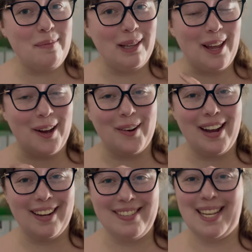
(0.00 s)
below. I
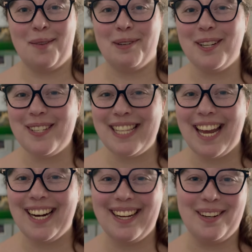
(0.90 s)
have set up a
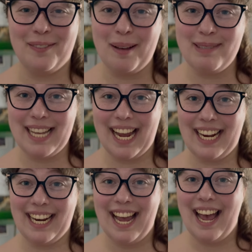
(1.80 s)
newsletter and a
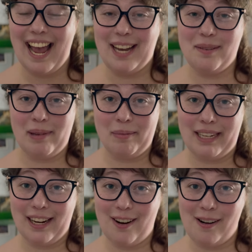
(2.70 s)
website, and you'll be able to
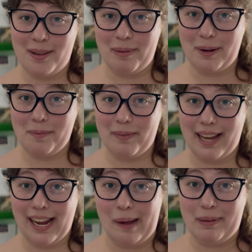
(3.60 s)
hear all about
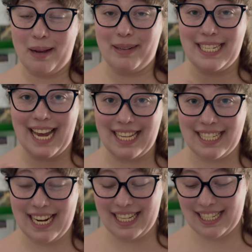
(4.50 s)
my upcoming test
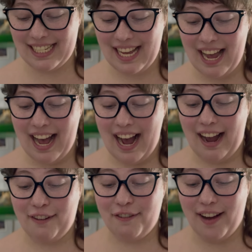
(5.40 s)
knits.
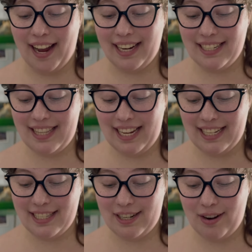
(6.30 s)
I find the
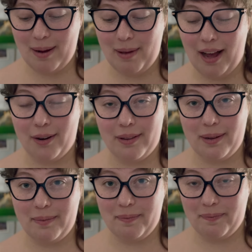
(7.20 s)
Instagram
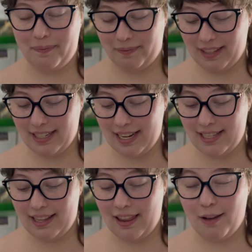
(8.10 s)
algorithm
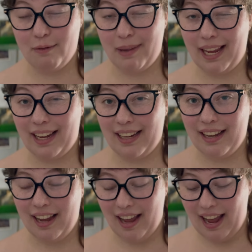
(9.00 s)
doesn't love me
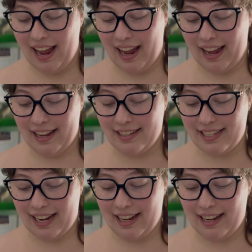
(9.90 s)
and
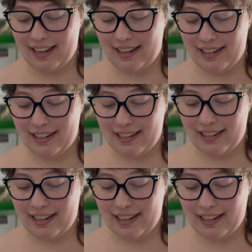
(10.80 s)
doesn't
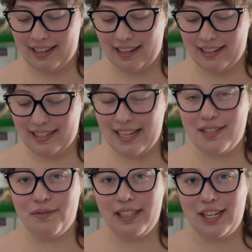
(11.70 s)

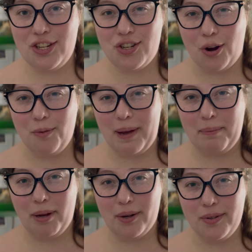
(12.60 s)
really show my
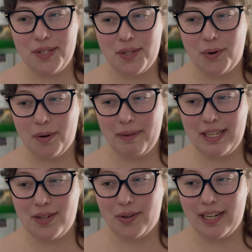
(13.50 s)
posts or my
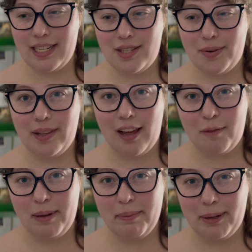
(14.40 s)
stories to a lot of
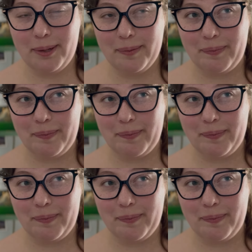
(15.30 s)
people